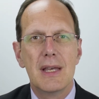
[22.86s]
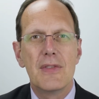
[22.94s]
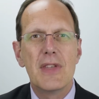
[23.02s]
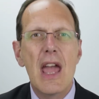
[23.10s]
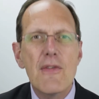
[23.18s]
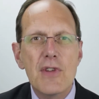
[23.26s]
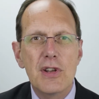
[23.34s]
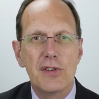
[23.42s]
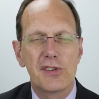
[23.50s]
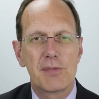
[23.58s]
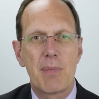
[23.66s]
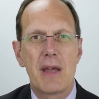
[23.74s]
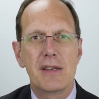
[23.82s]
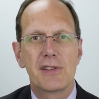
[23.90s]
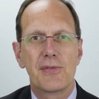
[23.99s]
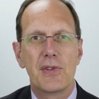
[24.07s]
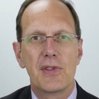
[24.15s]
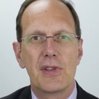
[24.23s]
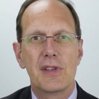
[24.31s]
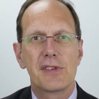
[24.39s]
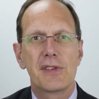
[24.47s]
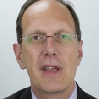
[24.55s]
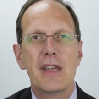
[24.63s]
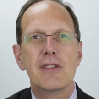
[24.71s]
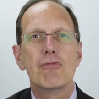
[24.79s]
The evidence base for this
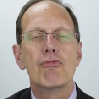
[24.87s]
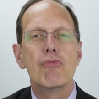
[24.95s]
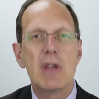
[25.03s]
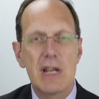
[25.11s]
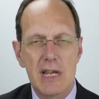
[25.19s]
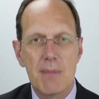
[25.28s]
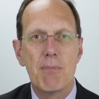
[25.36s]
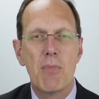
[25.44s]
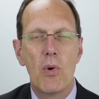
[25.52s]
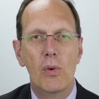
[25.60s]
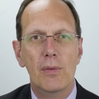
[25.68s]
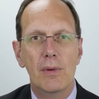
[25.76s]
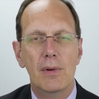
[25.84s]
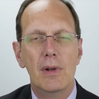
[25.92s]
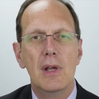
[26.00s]
is really important.